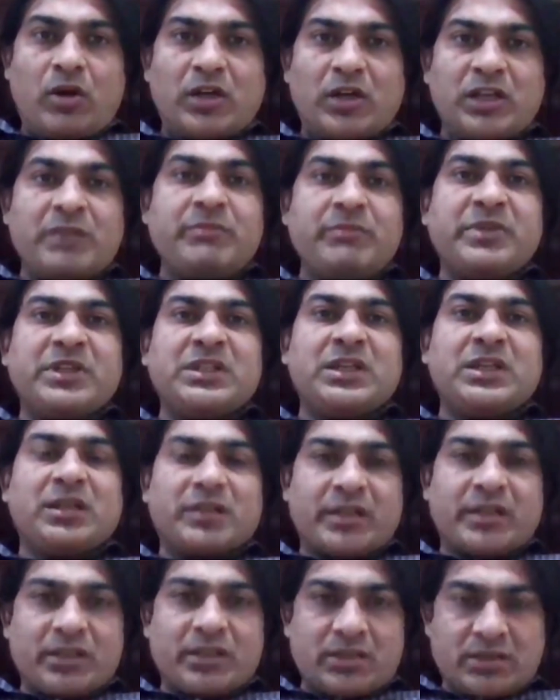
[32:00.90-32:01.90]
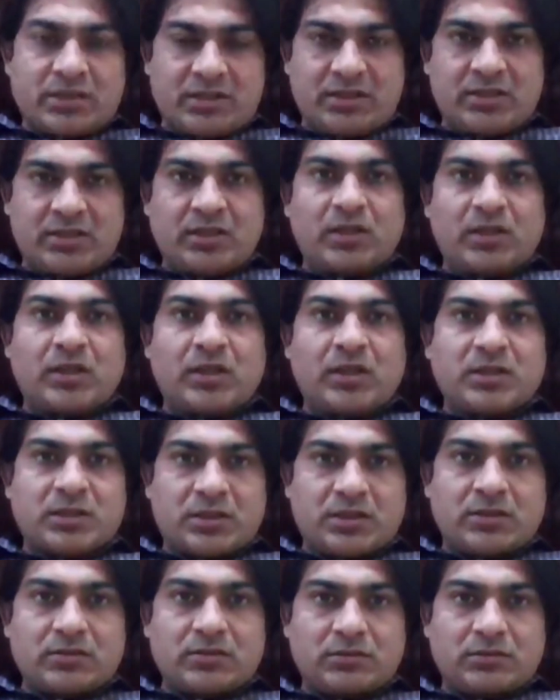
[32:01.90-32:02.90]
only medial rectus is
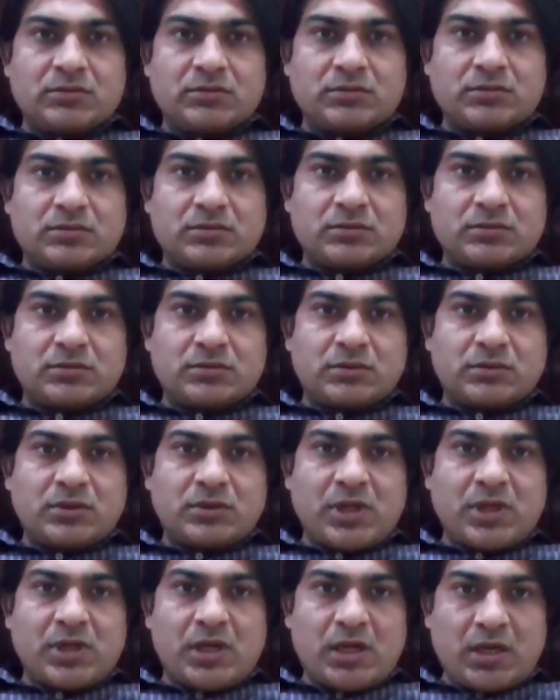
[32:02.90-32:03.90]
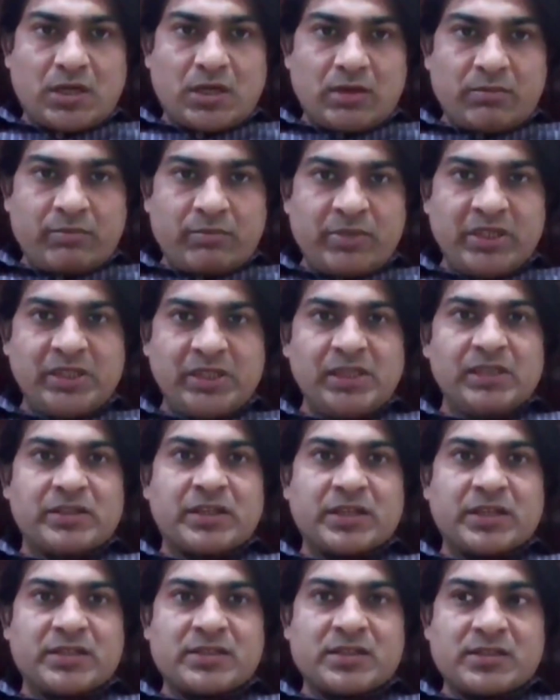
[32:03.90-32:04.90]
lost. Okay. Medial
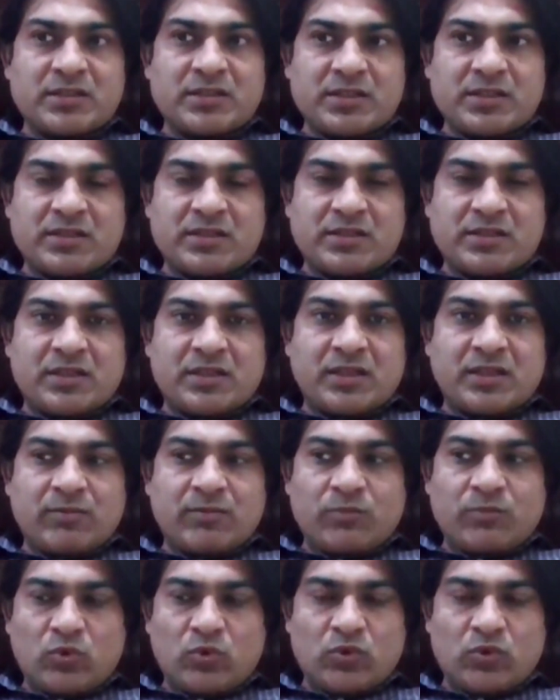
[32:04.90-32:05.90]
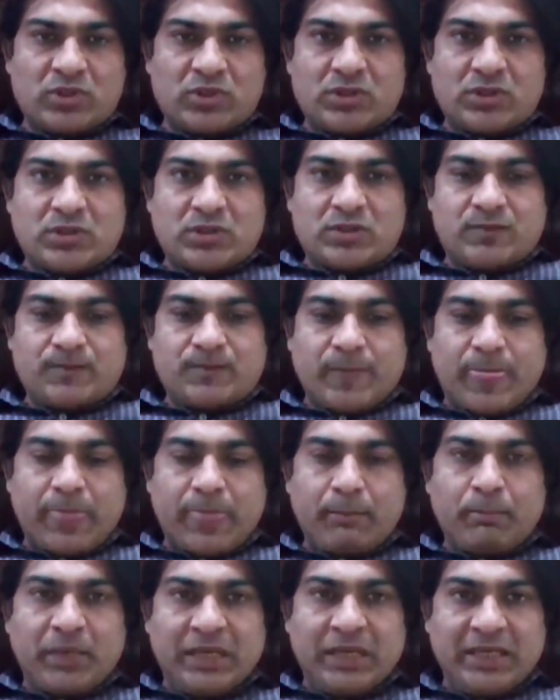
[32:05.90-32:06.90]
rectus is the most
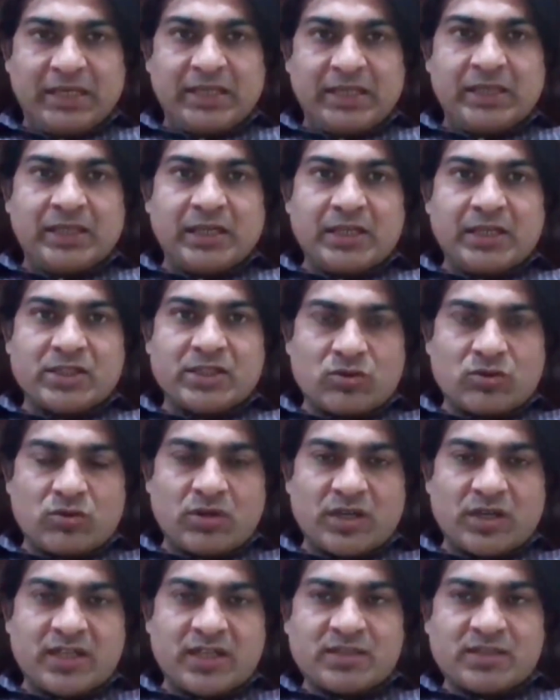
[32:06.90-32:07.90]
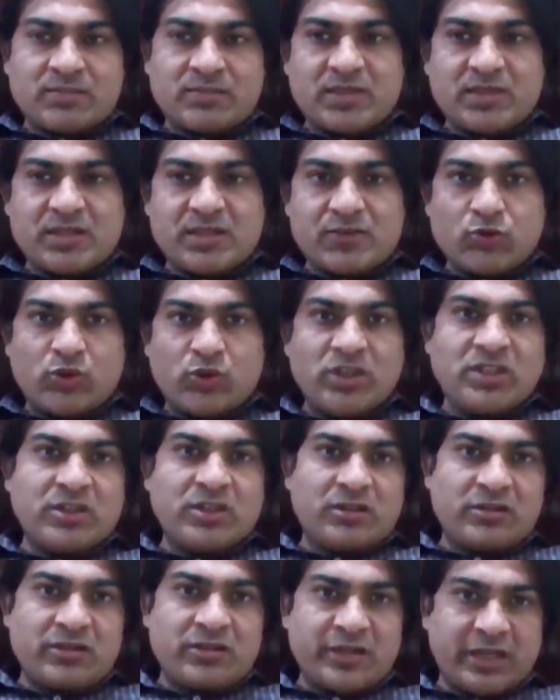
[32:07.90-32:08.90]
bulky and strongest muscle, so
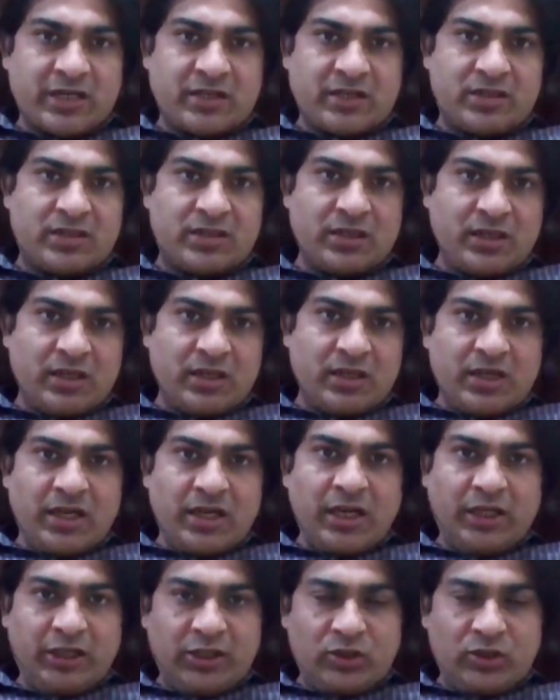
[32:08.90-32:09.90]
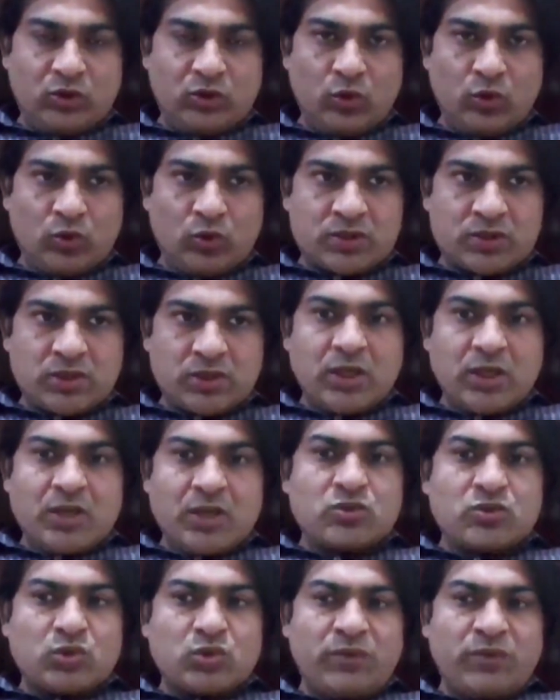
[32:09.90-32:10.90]
it contracts and it goes.
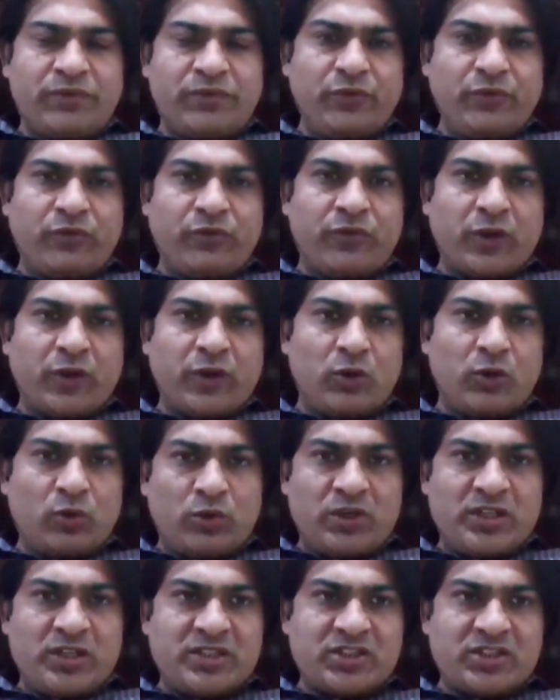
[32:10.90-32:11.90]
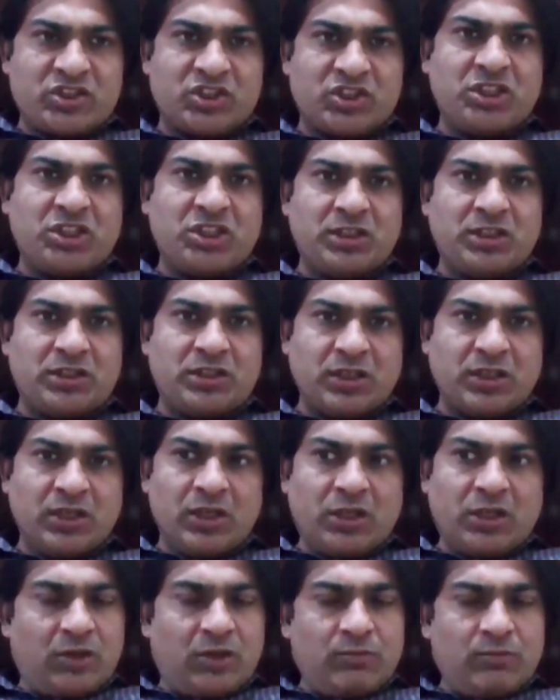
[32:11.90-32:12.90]
So if you follow its sheath,
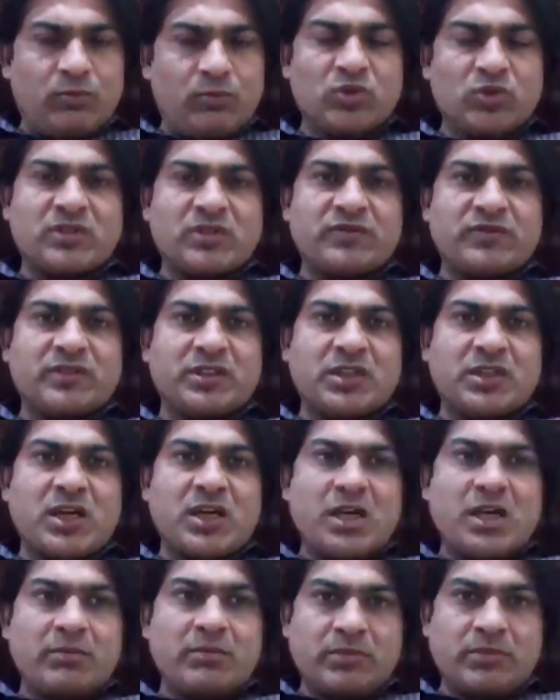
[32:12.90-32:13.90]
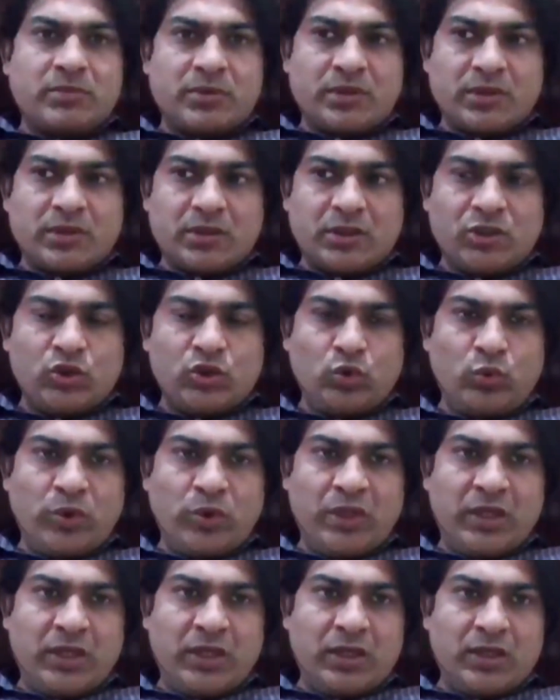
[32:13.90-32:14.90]
most of the time you
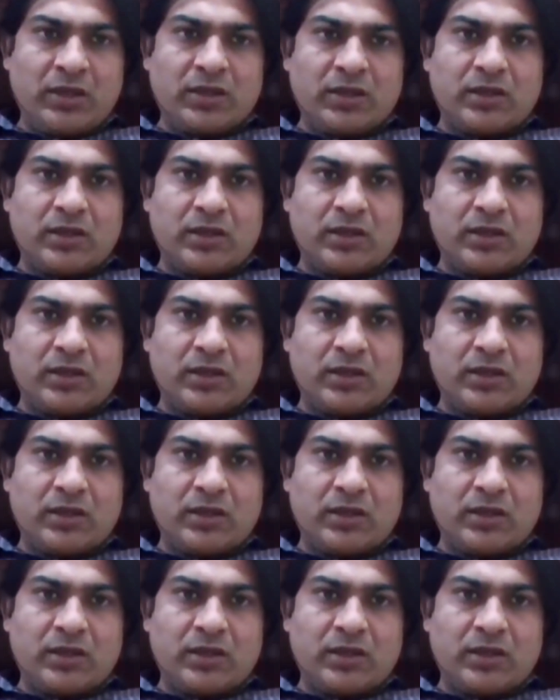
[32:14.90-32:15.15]
will